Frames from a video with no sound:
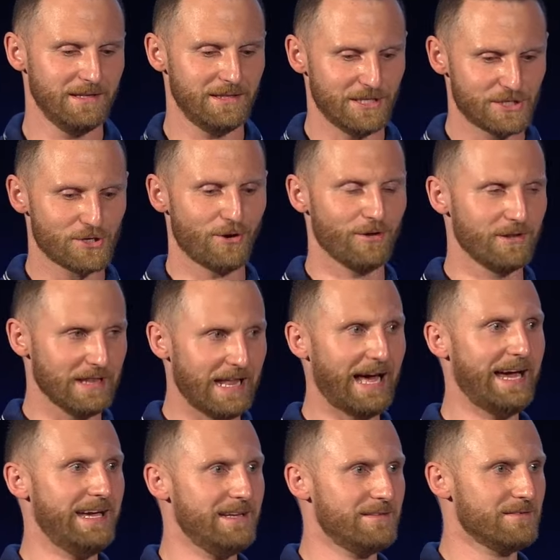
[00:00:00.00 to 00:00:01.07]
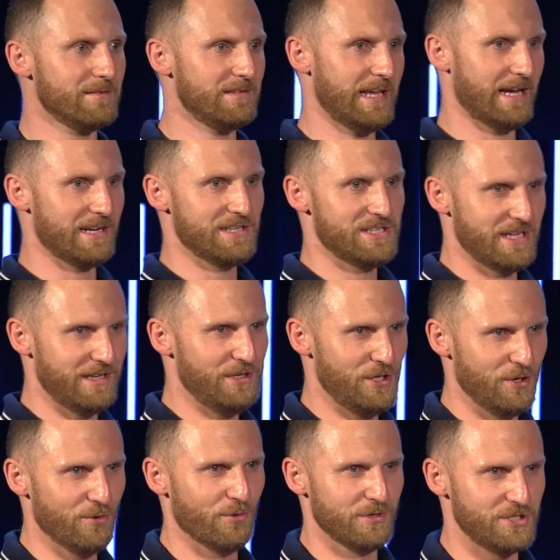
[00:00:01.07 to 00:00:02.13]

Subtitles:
That's called light that is in you